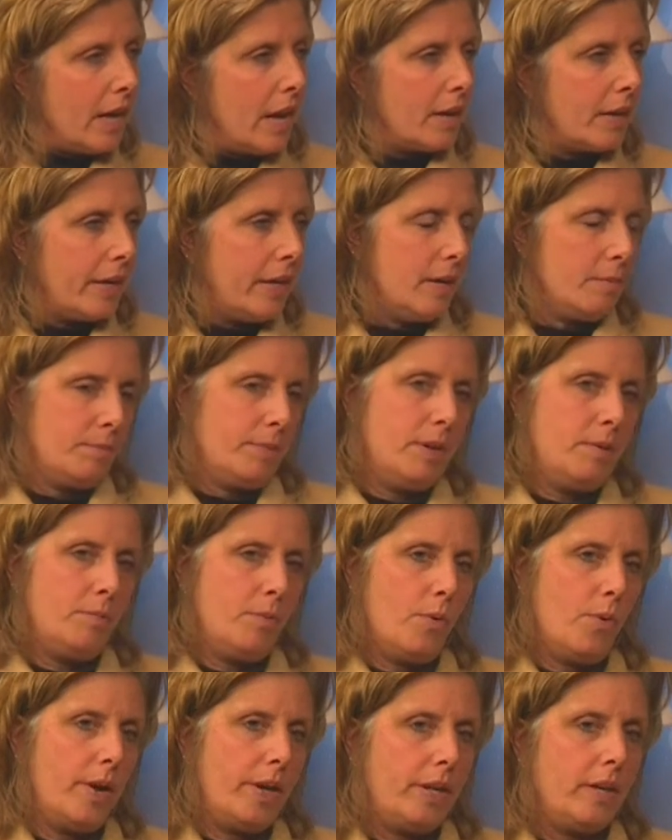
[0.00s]
I can't
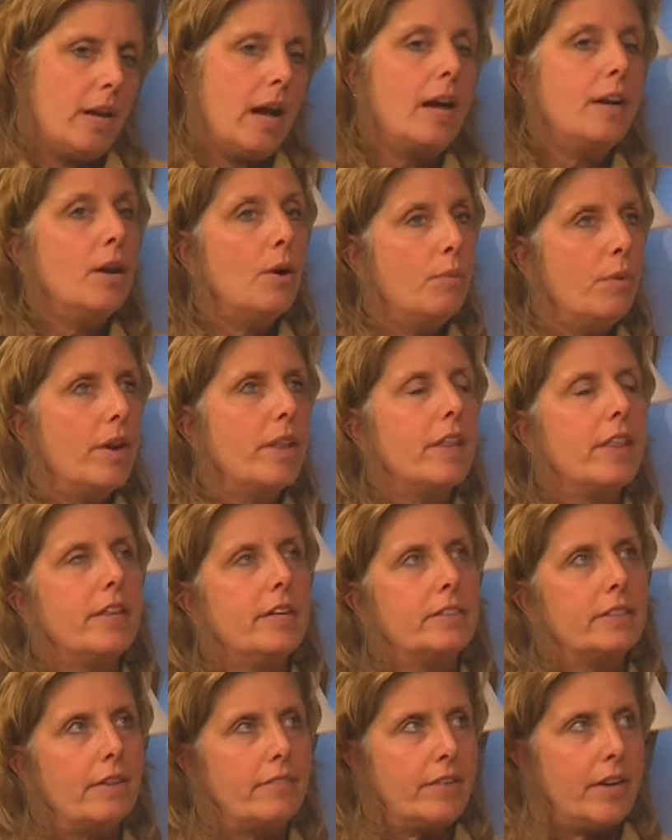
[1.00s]
pinpoint. I know one of the
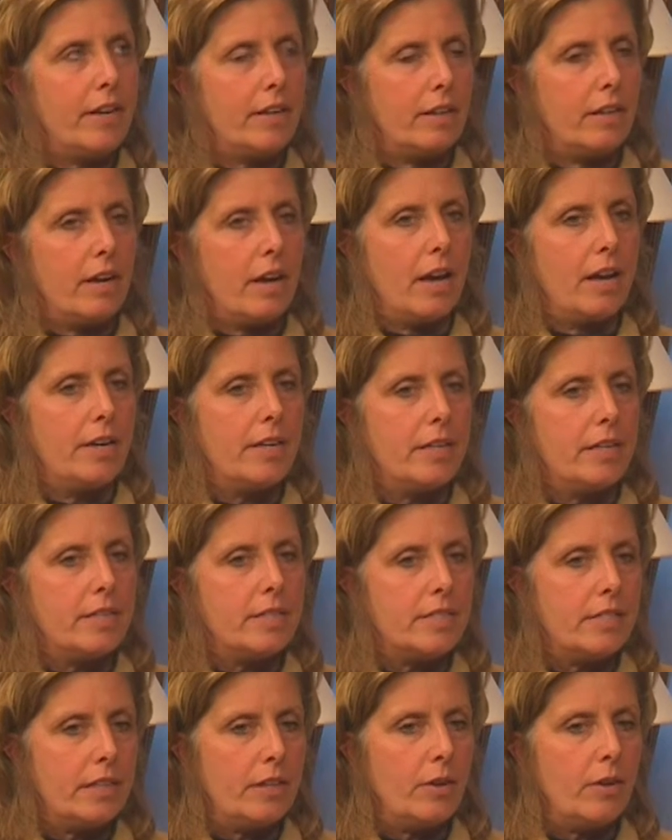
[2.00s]
things I've taken on is
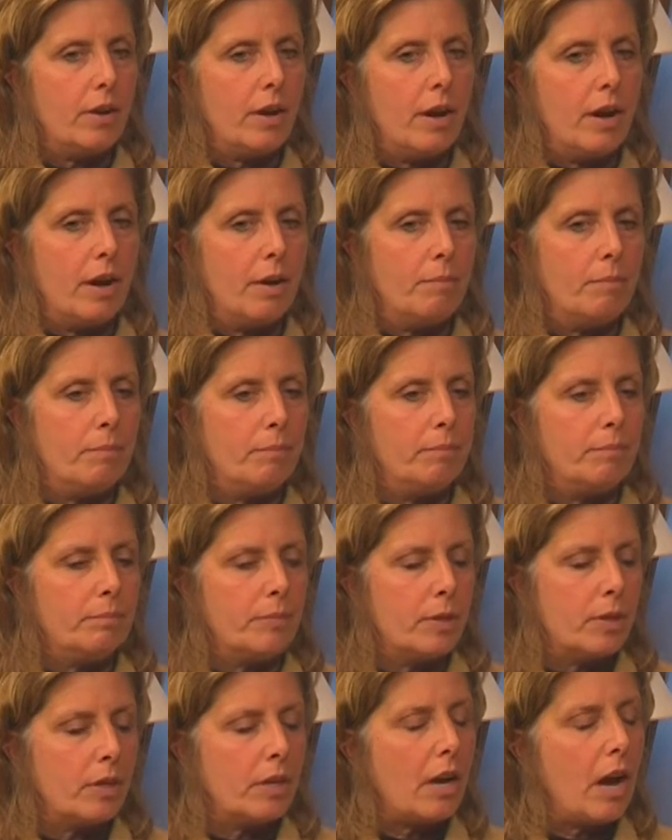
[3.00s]
the
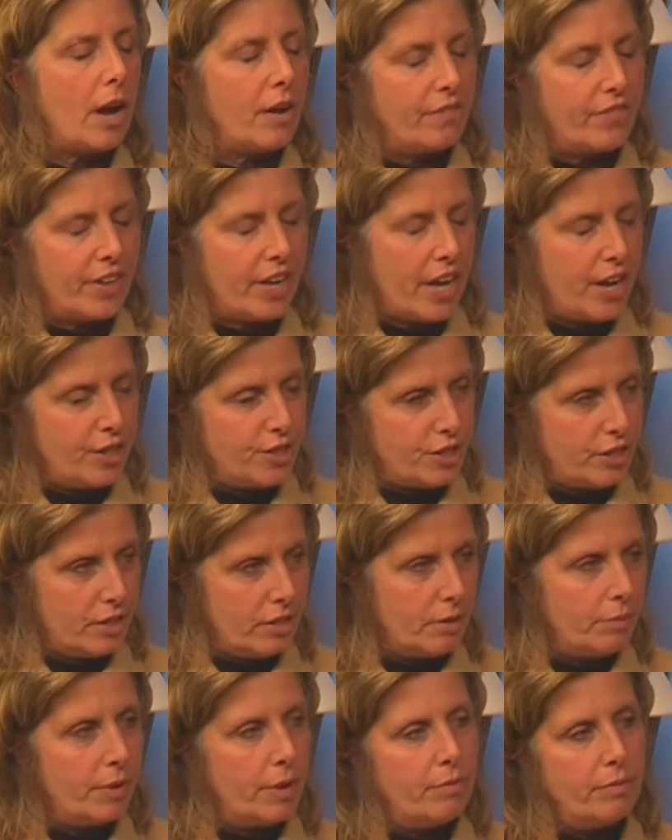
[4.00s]
codification.
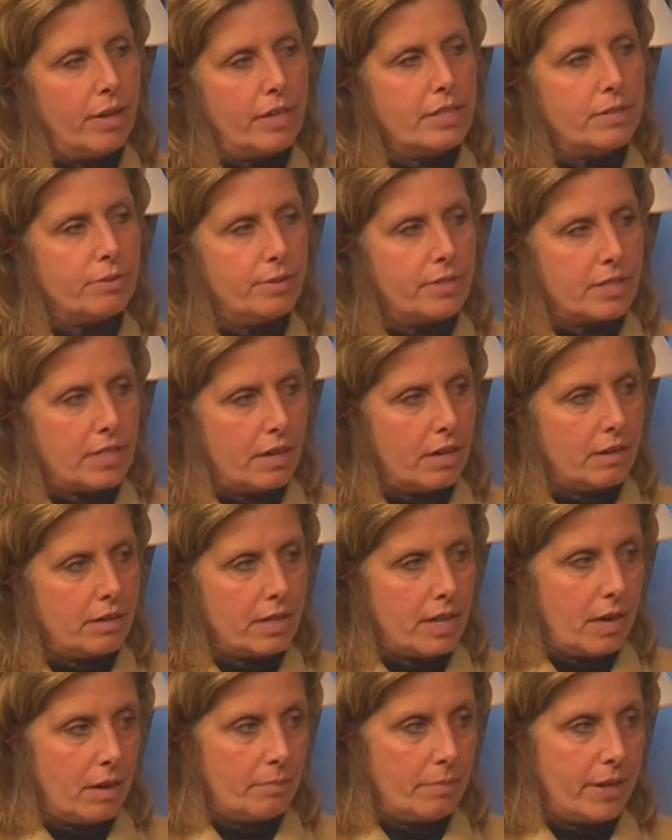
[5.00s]
When Russ was our
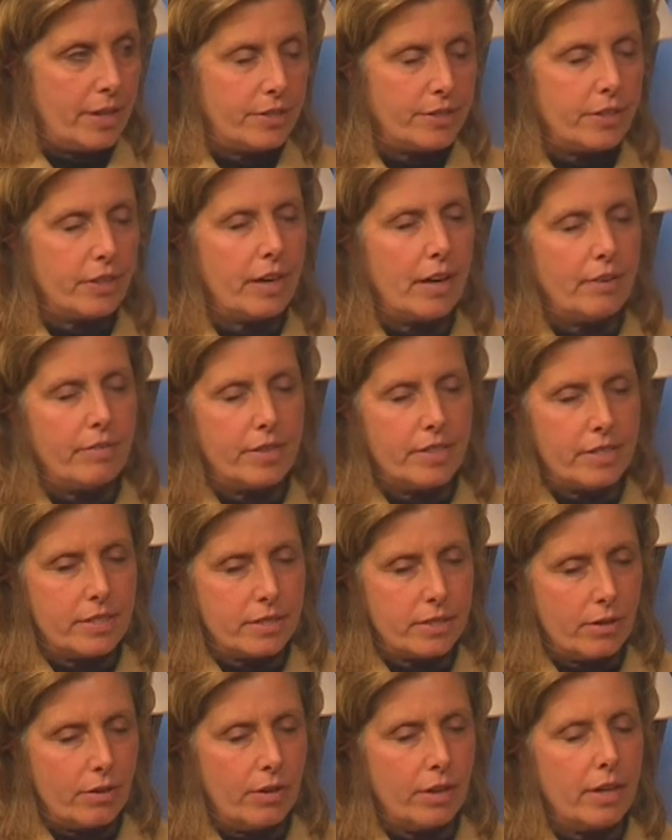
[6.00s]
town manager, God rest his
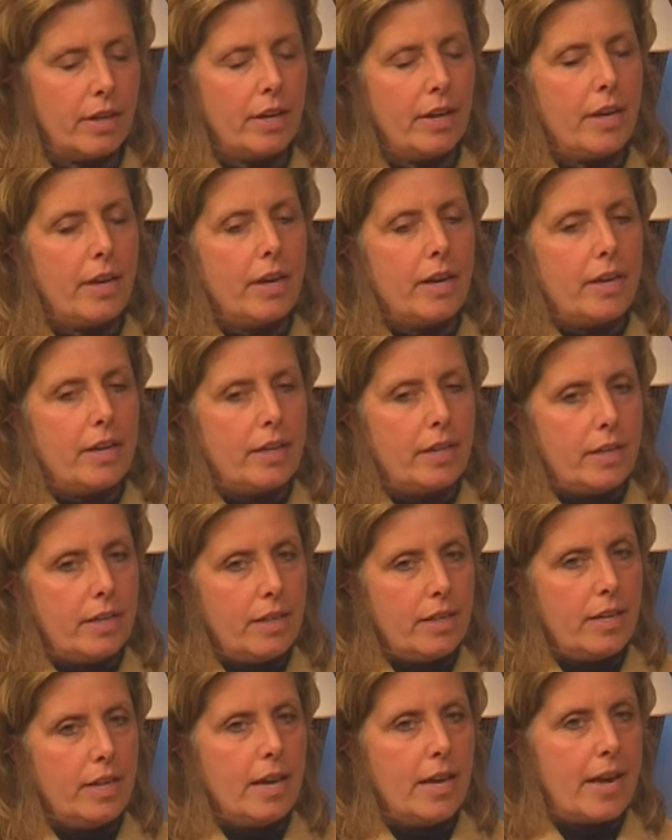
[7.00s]
soul,
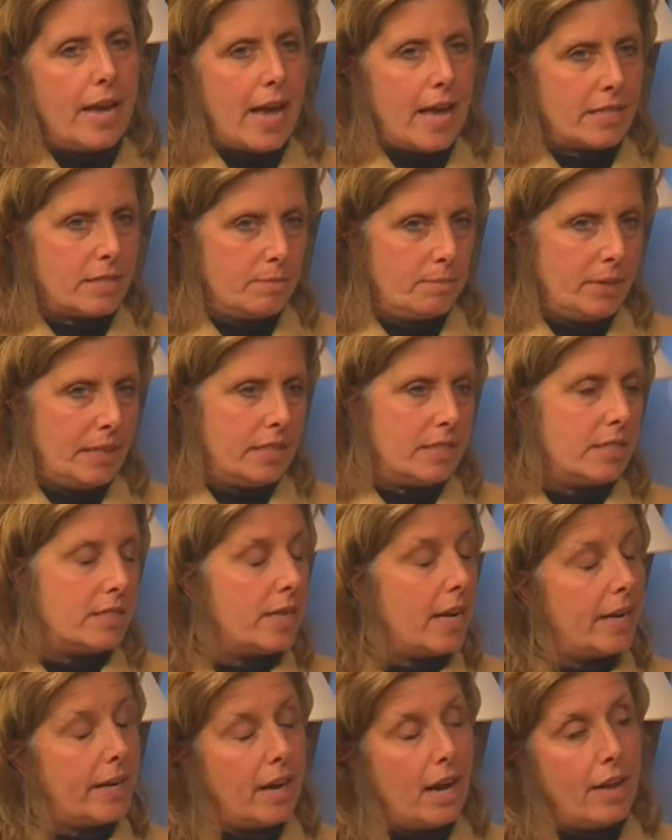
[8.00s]
he had asked me to
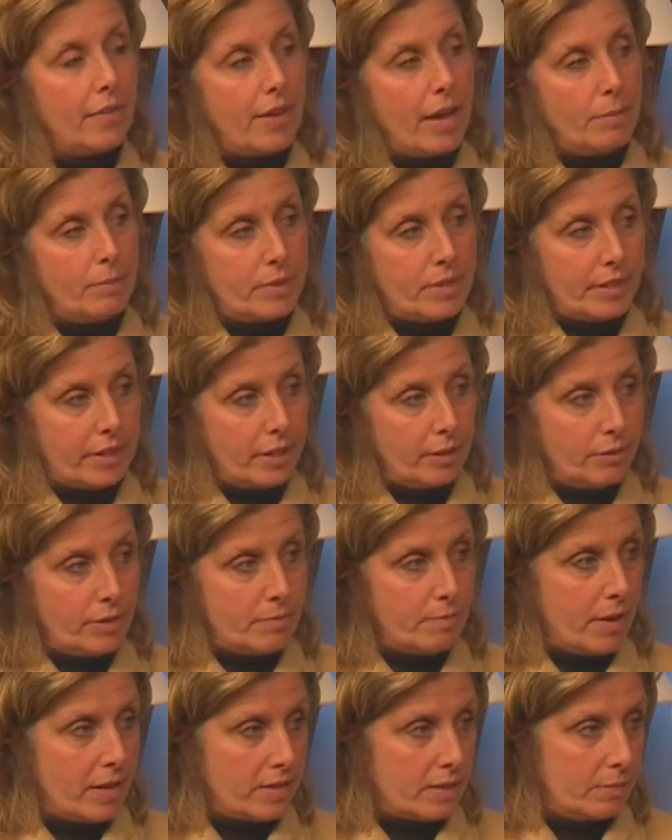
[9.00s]
take on that particular
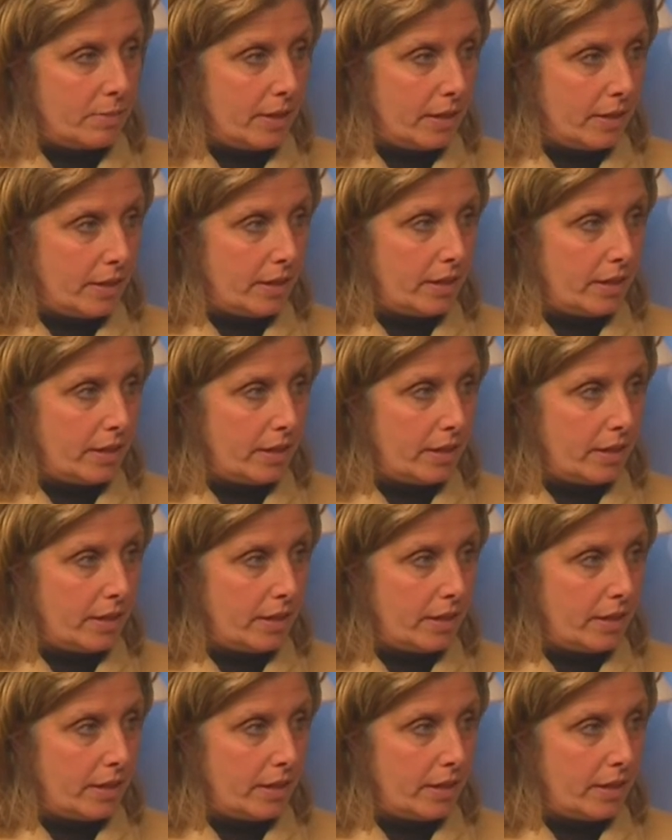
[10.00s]
responsibility.